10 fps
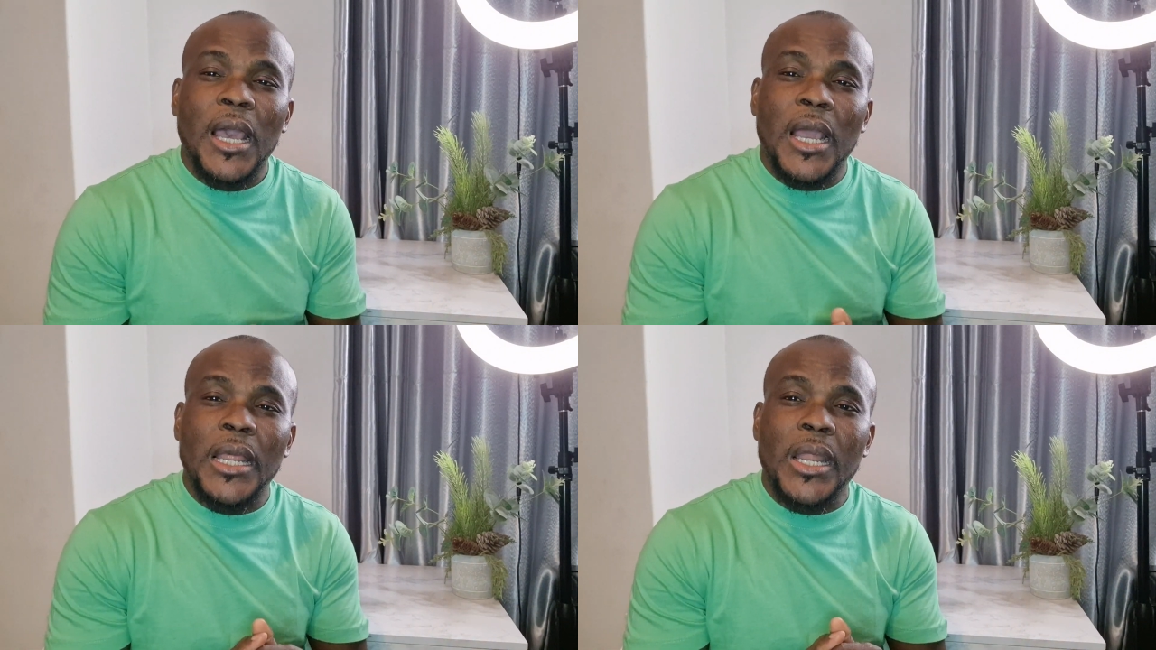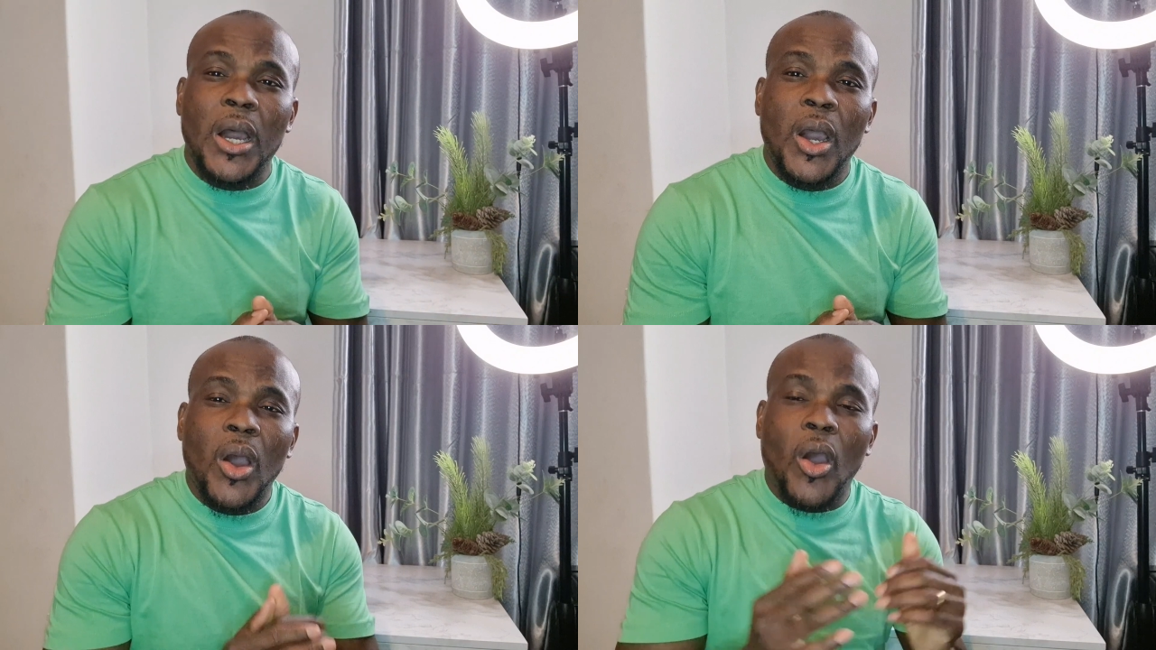
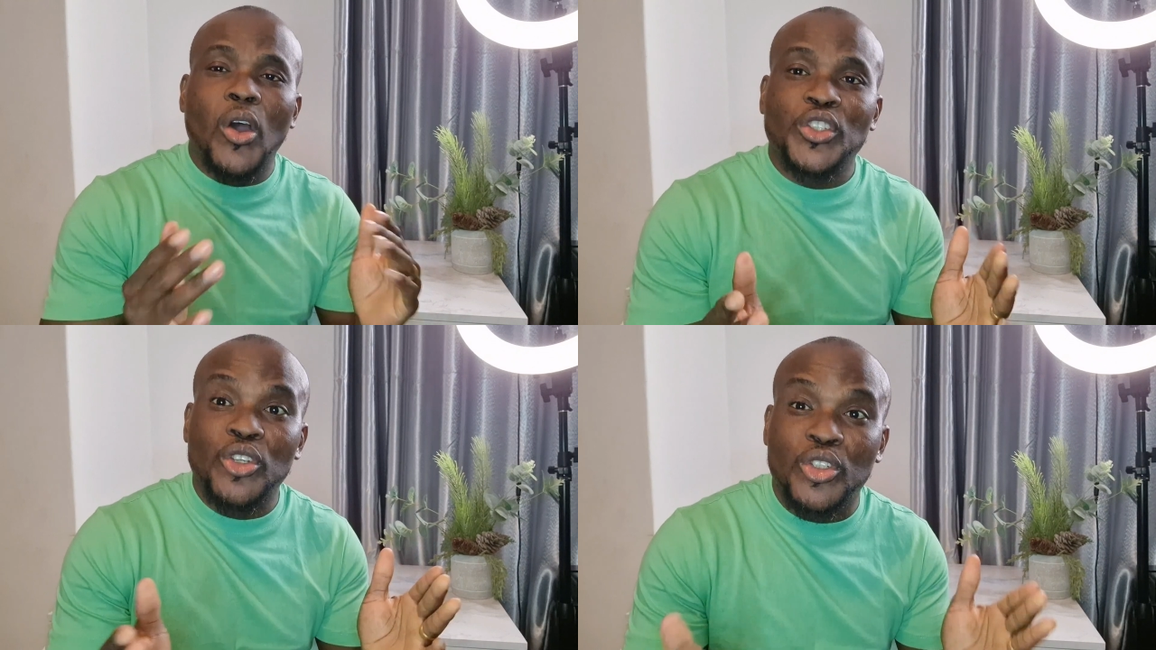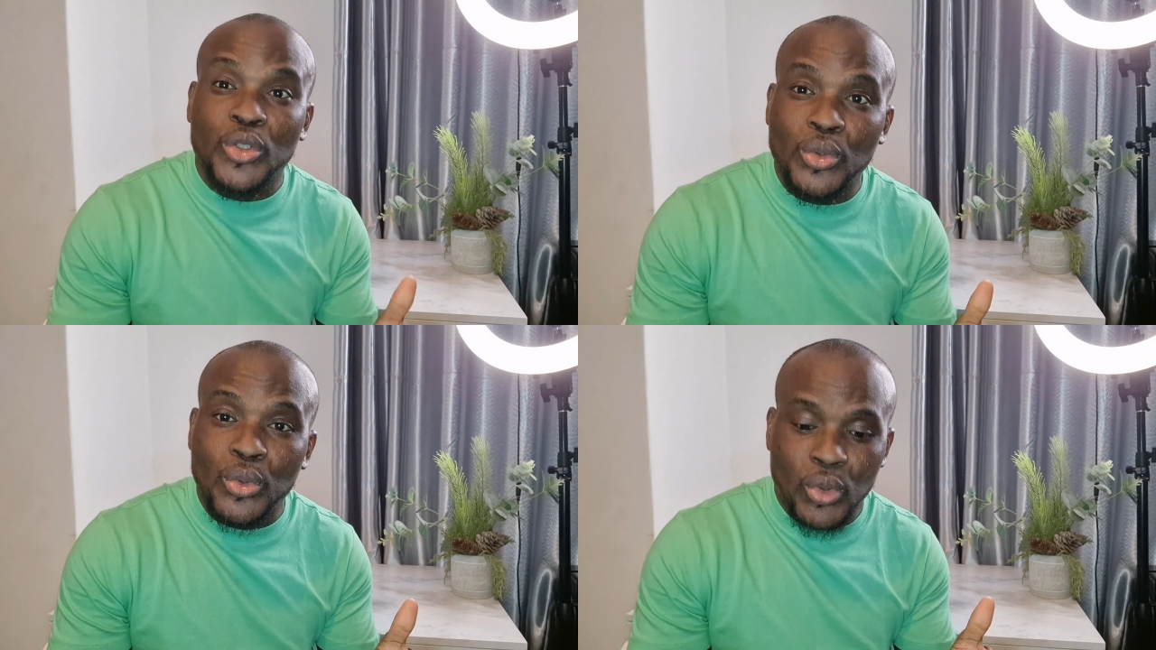and all you
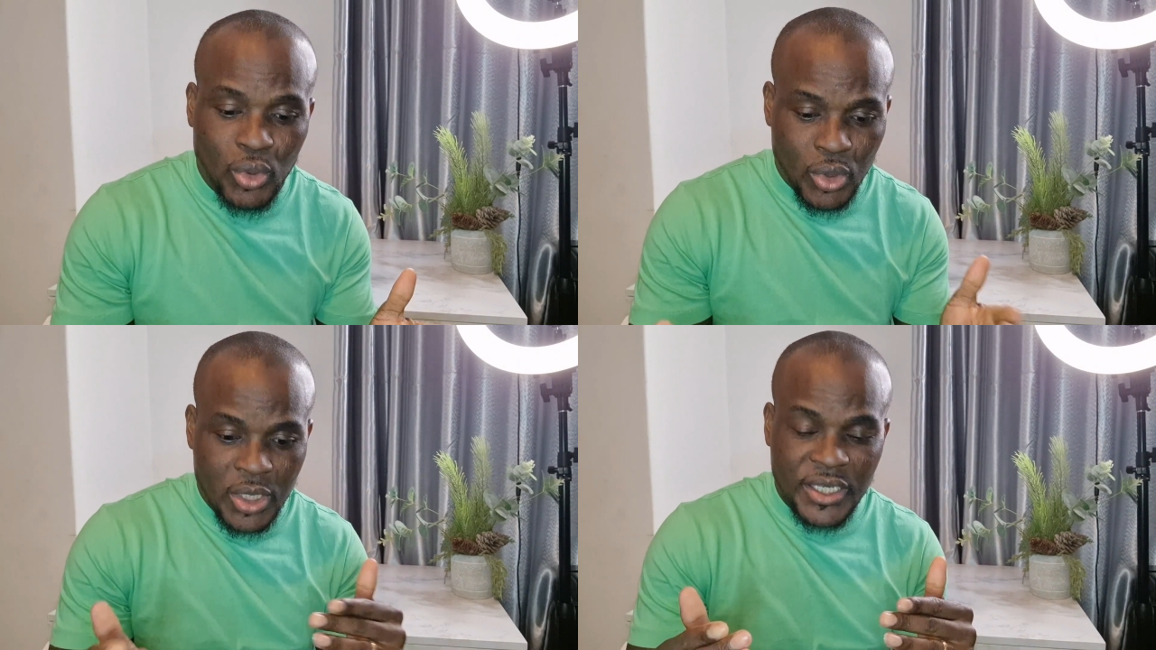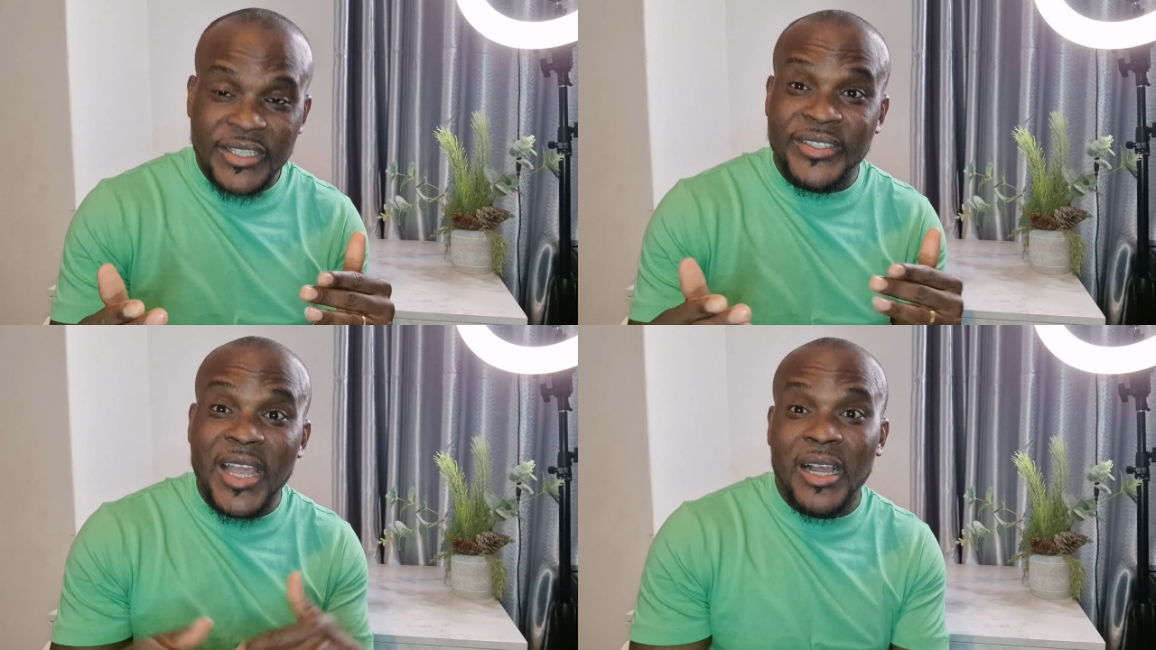do
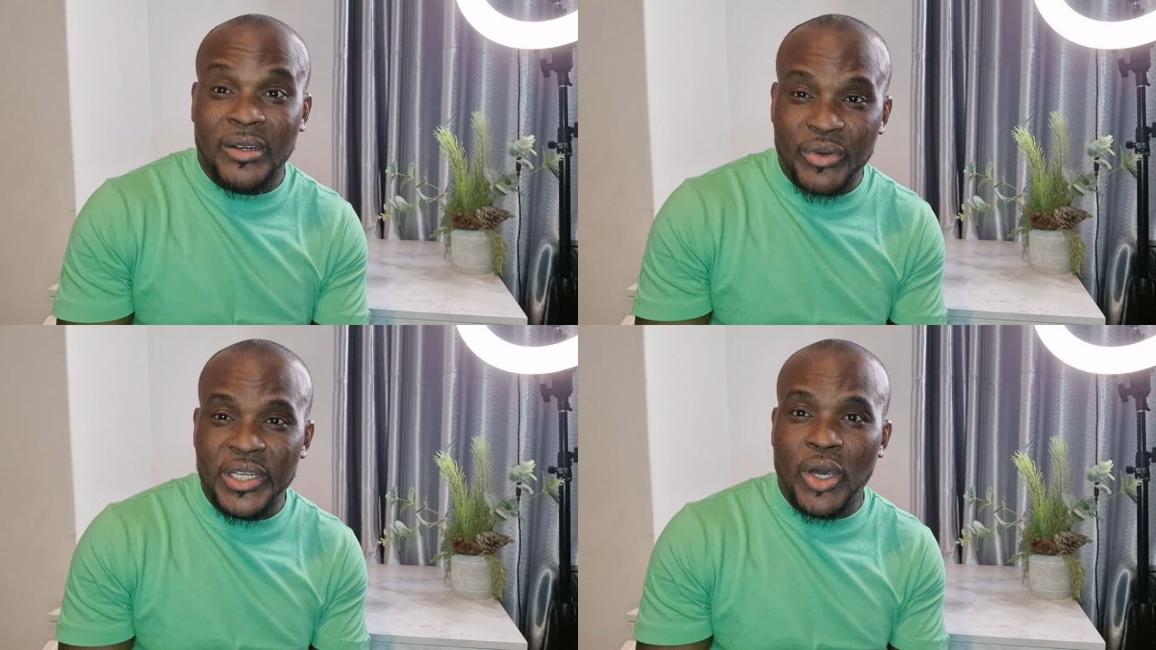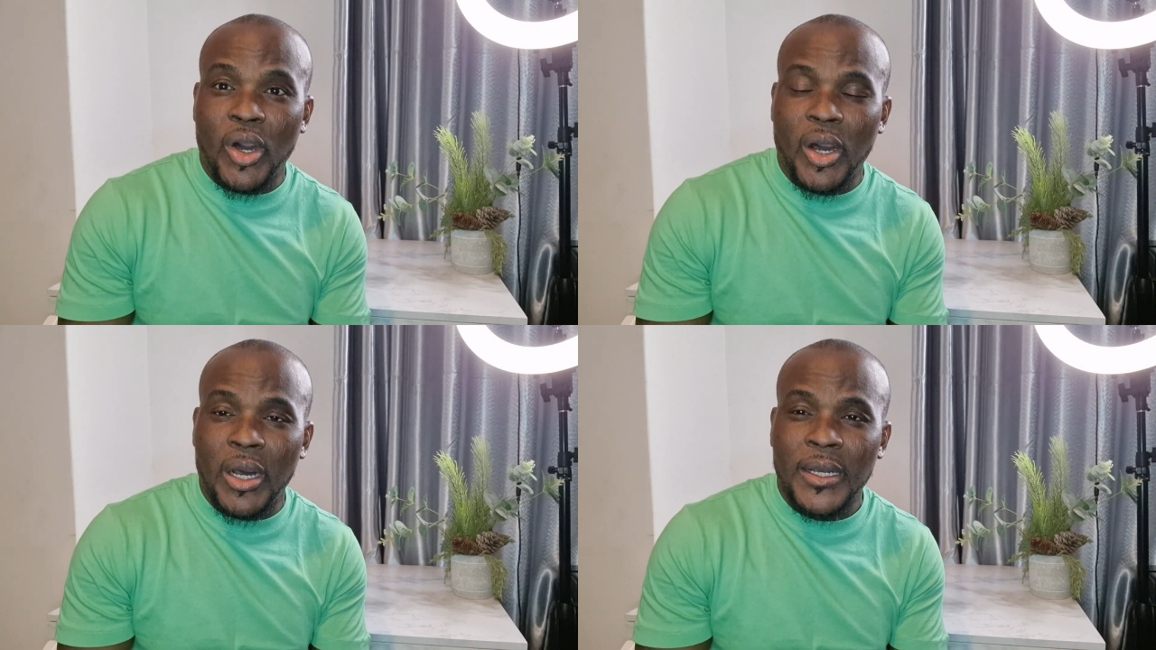is downgrade
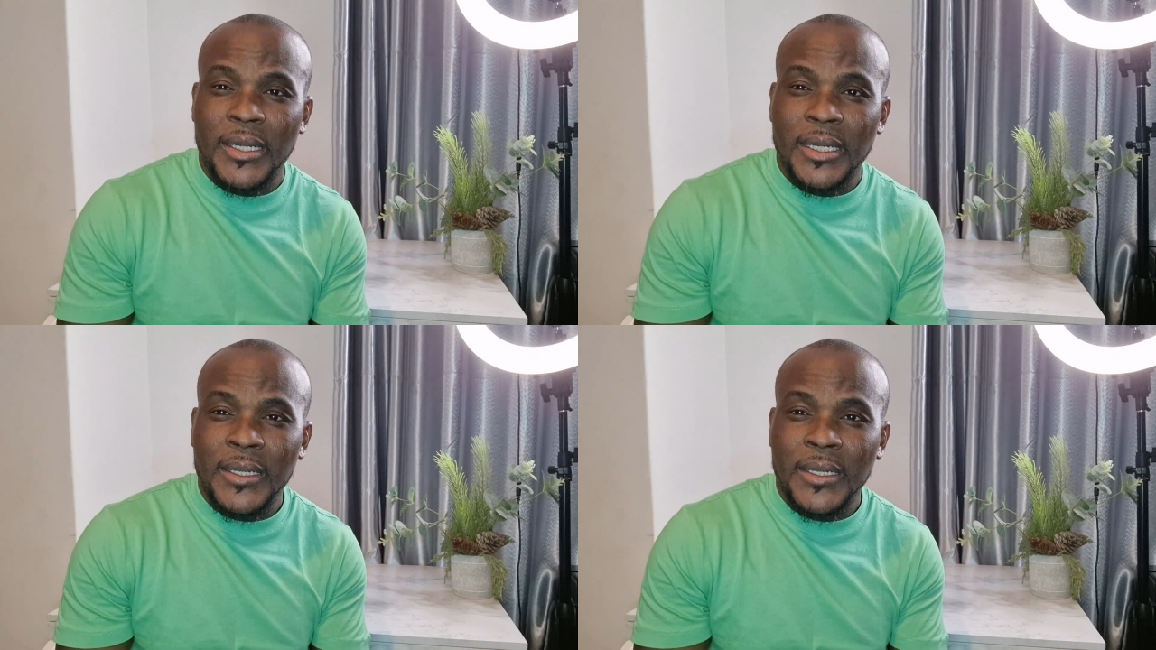her,